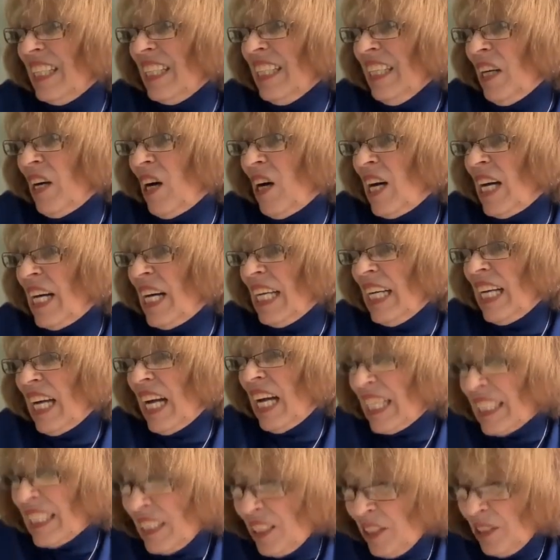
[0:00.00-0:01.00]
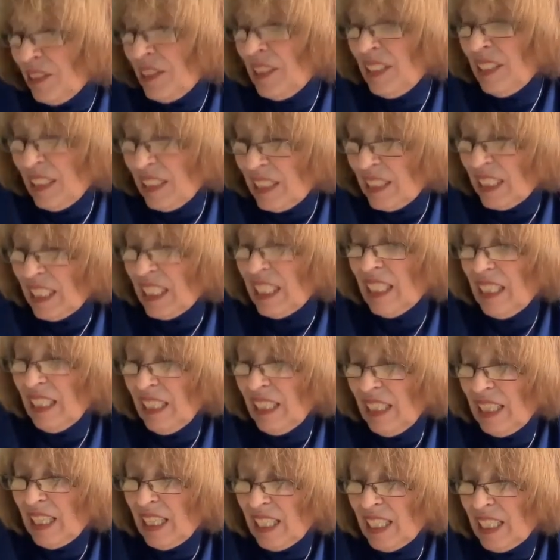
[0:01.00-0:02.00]
I just think
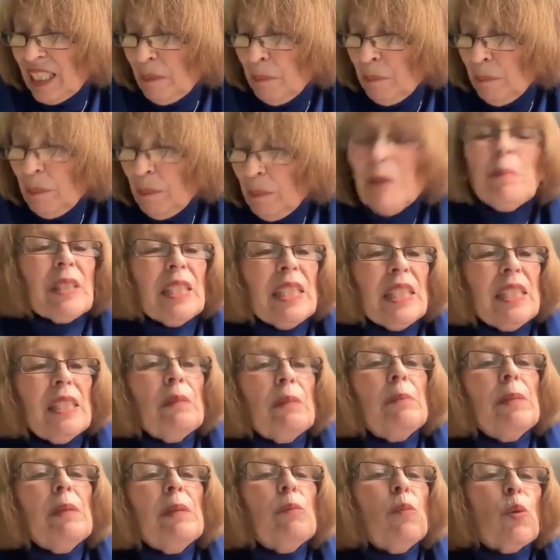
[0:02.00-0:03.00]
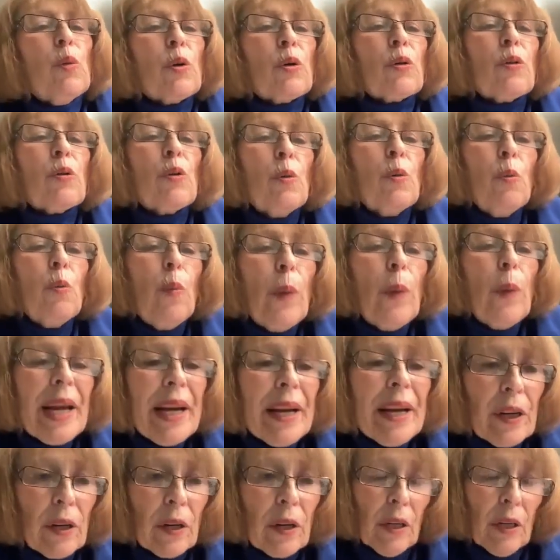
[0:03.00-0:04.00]
that people need to be more
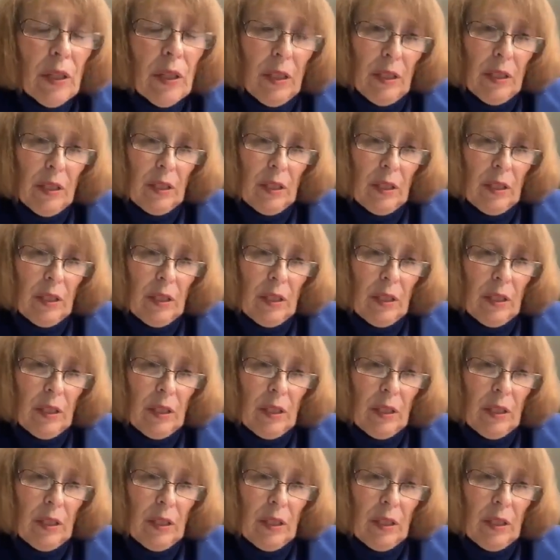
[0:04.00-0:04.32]
aware